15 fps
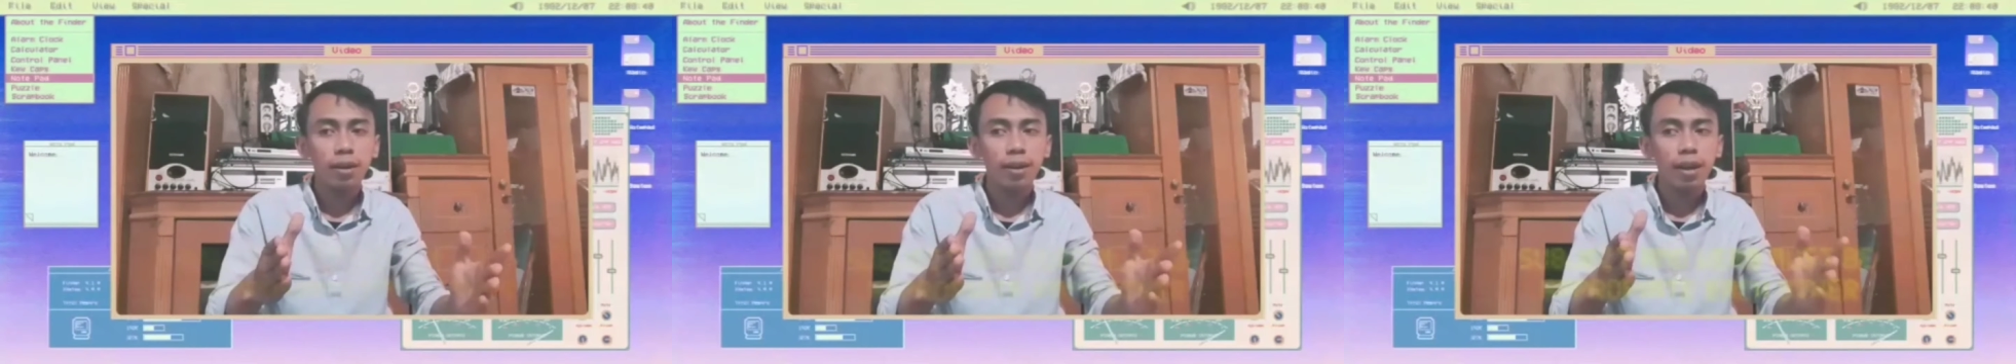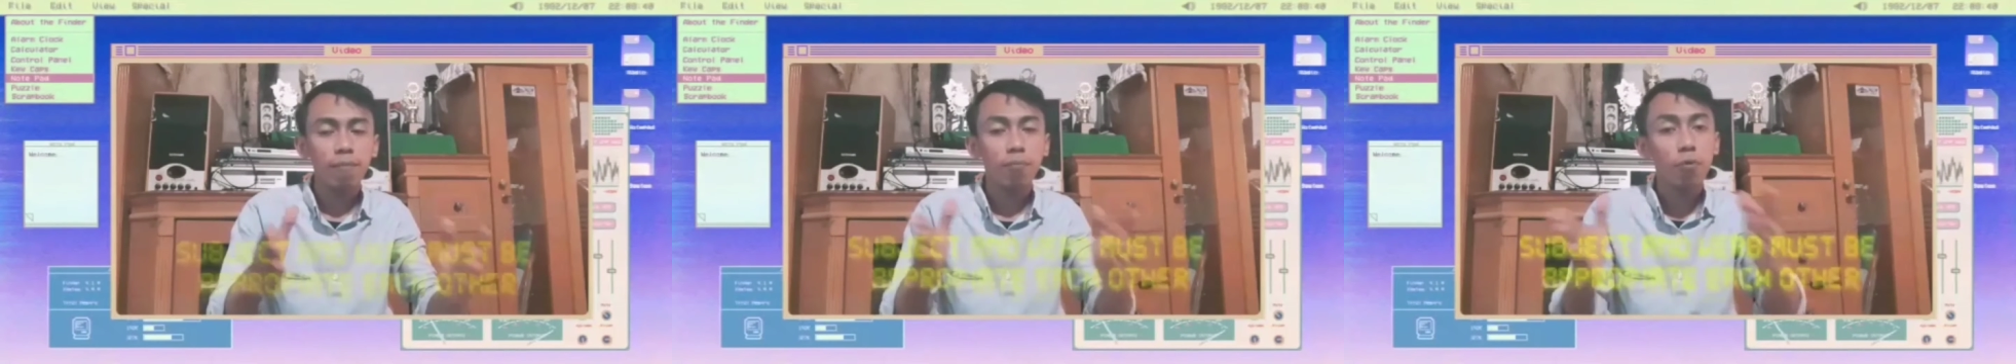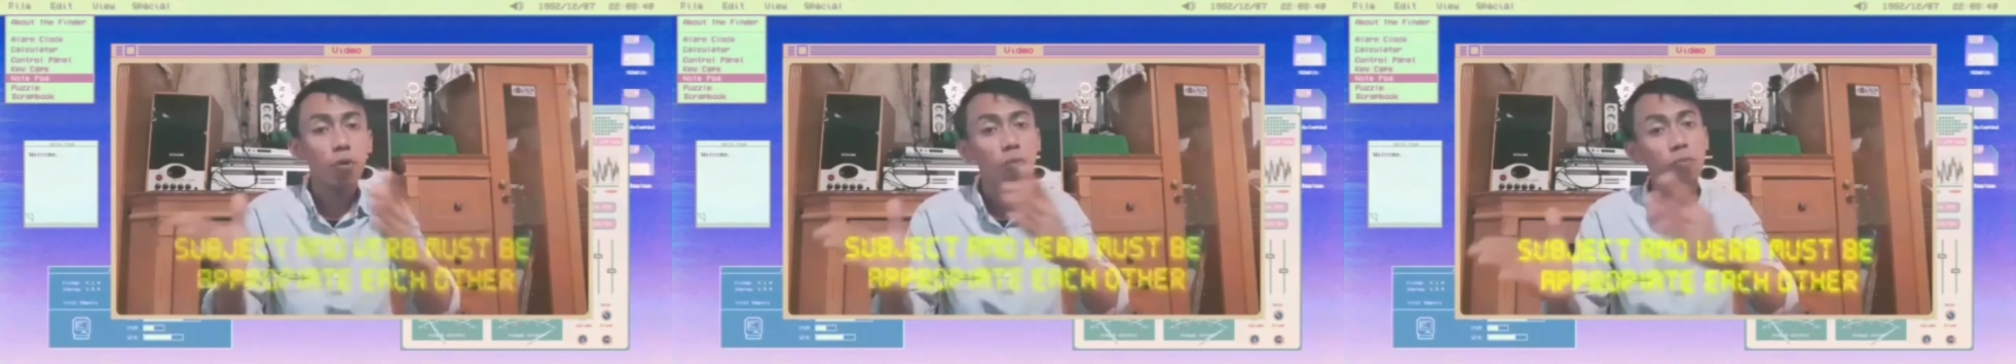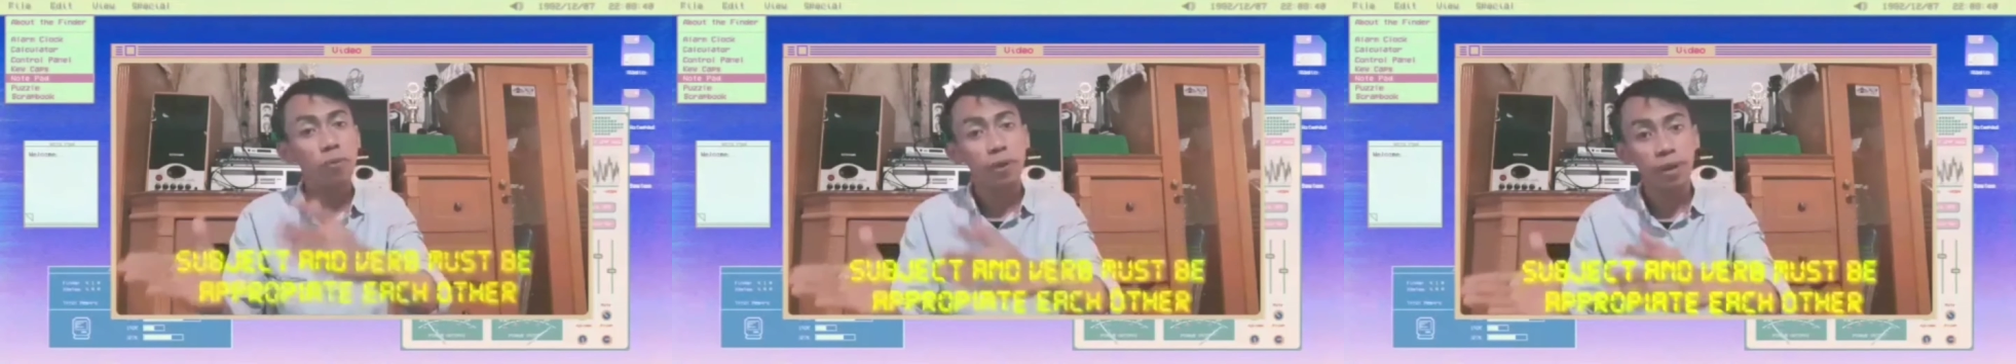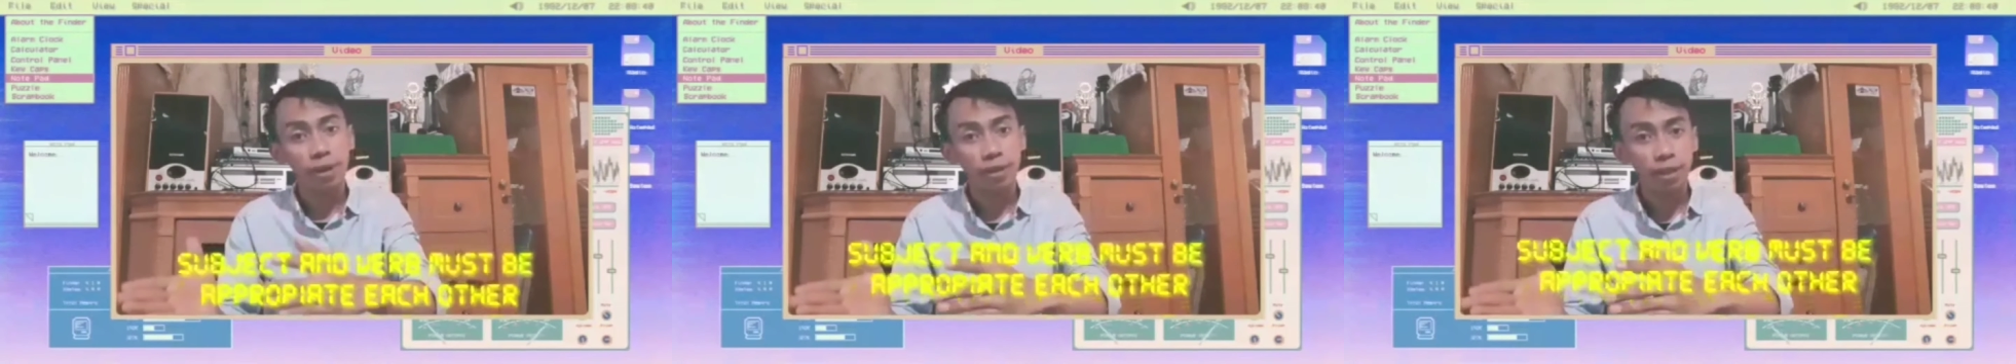
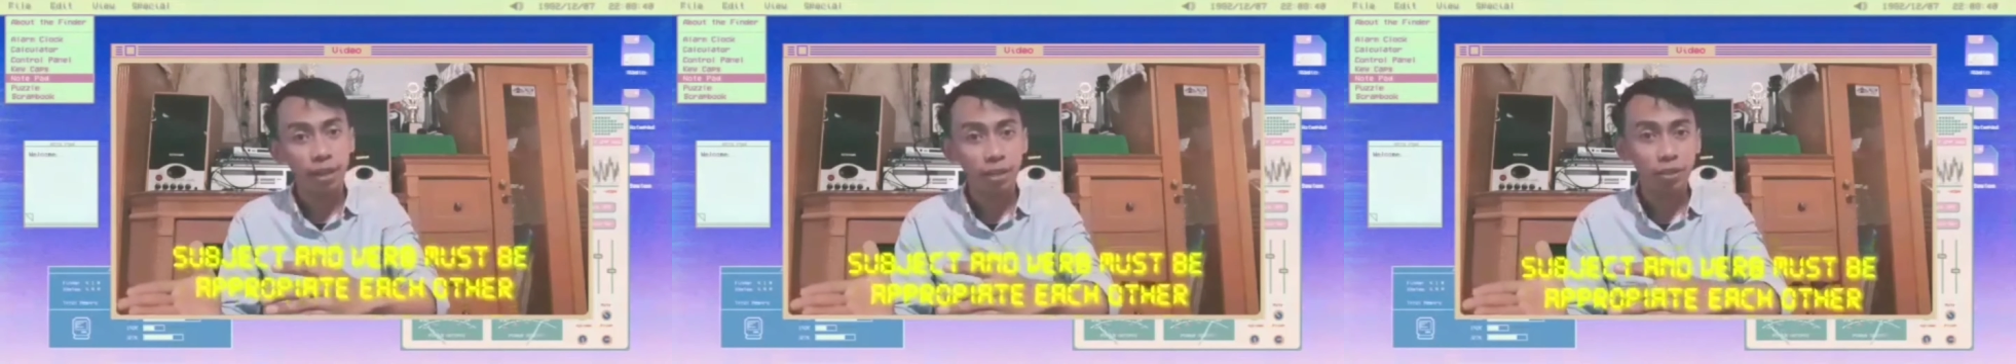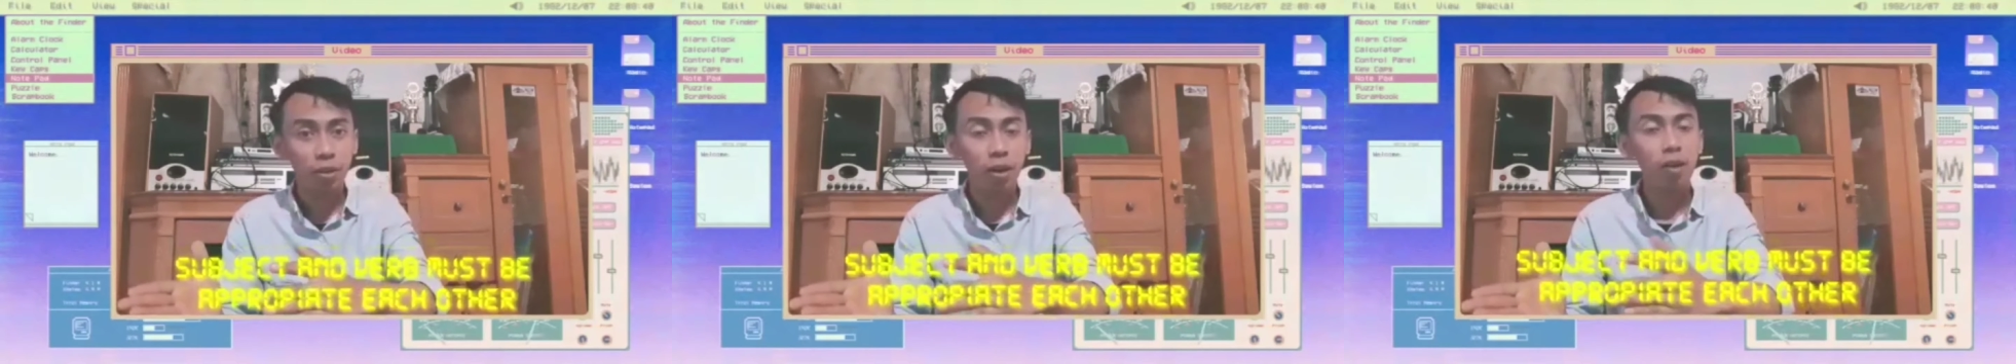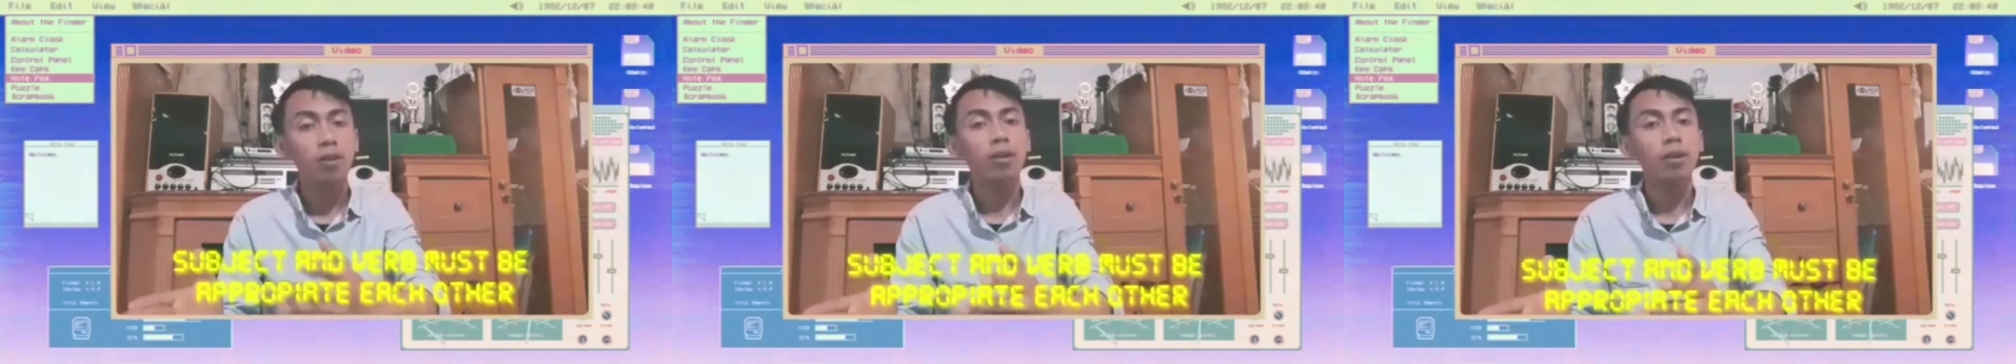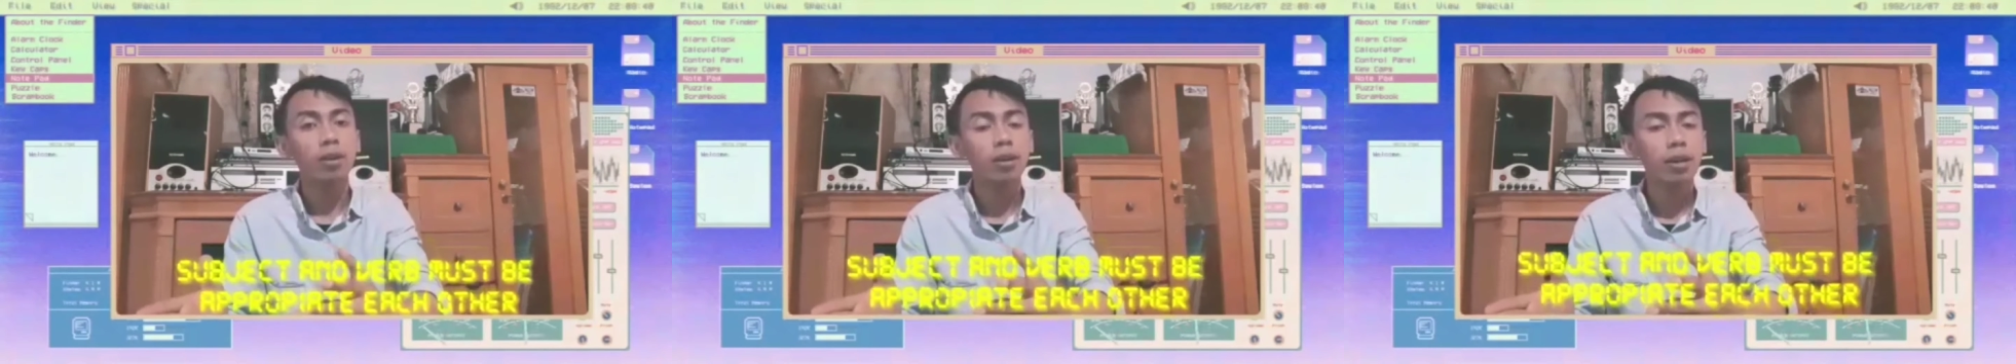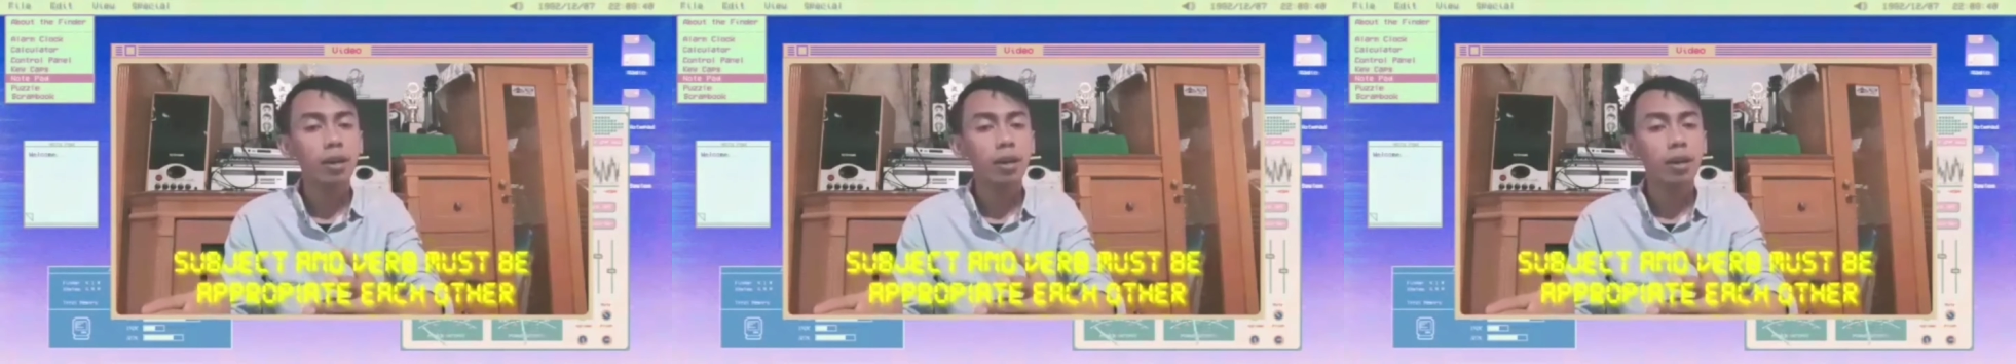appropriate each other